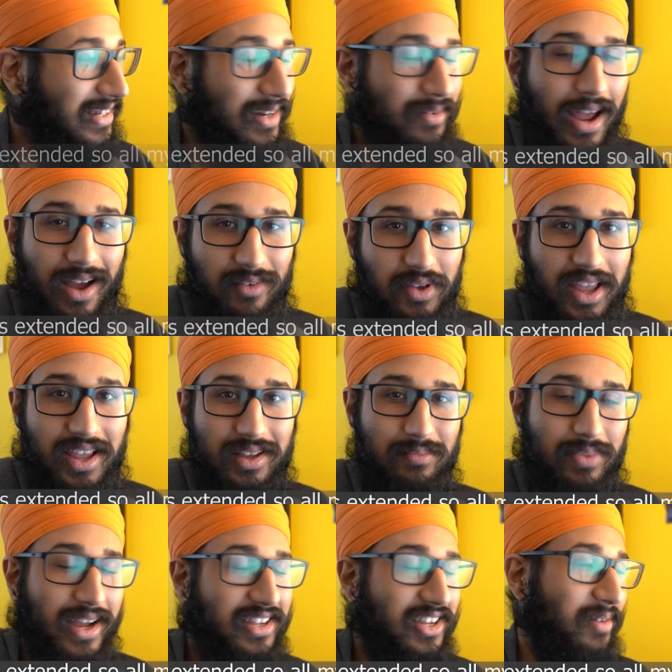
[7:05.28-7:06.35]
I did have a
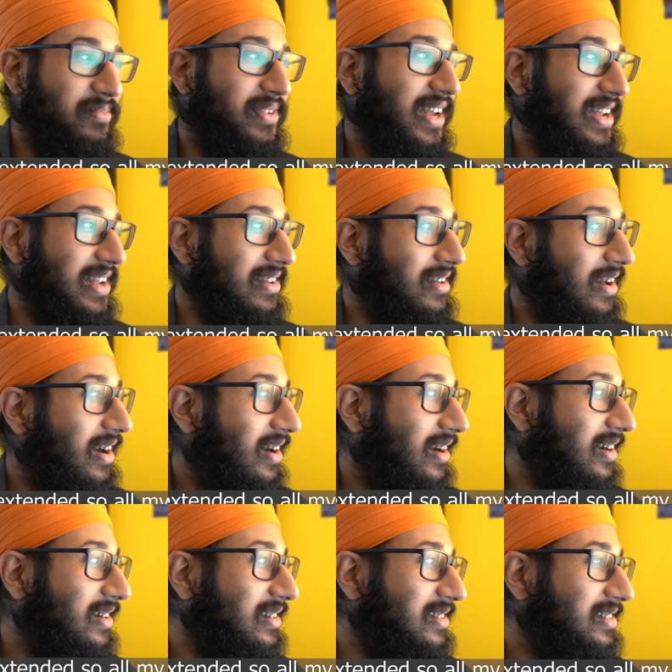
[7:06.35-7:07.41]
backup date.
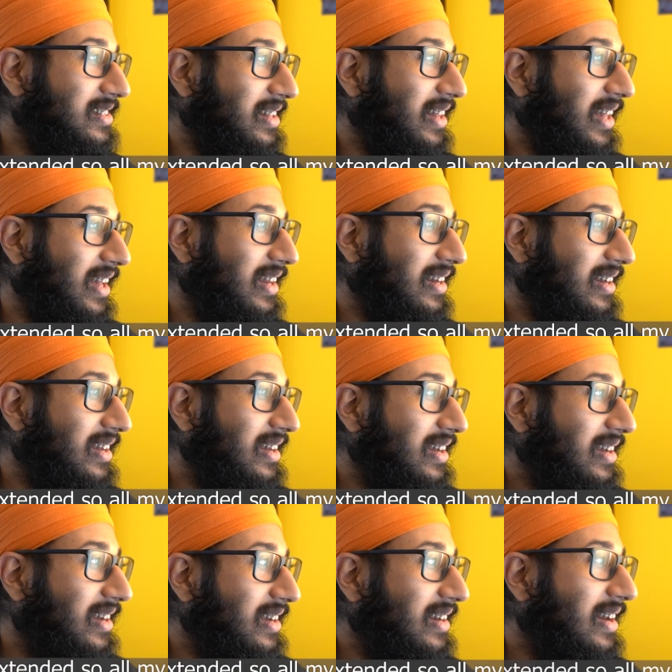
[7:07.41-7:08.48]
So then
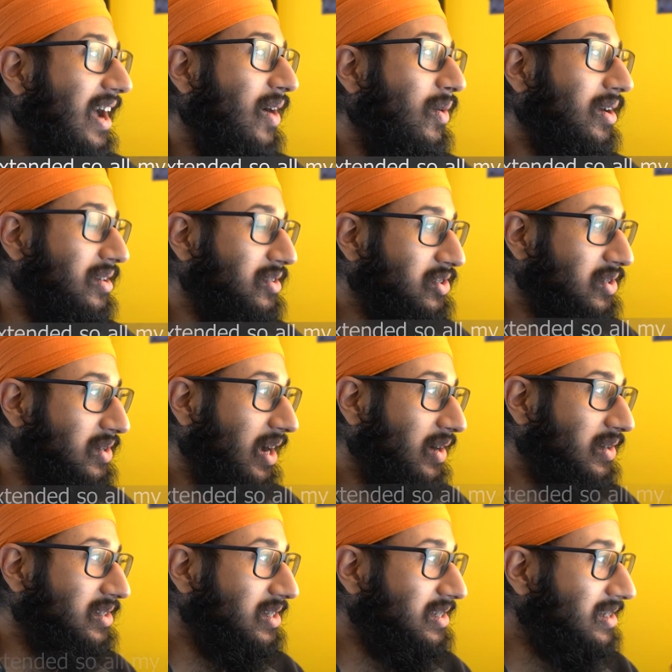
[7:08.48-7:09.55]
now what I'll do,
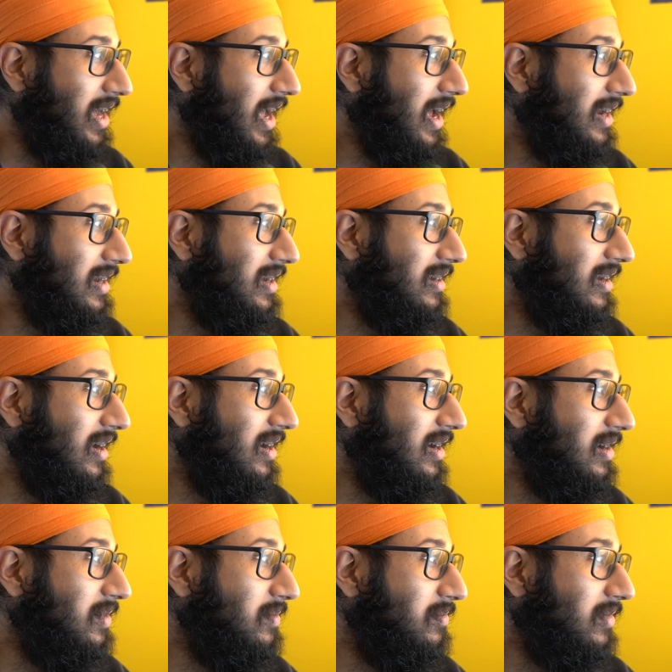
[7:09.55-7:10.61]
I'll just add in,
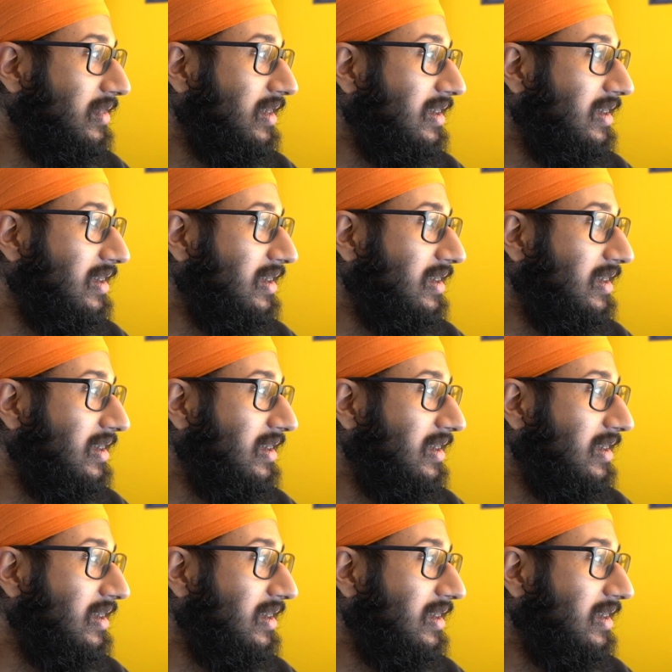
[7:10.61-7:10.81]
I'll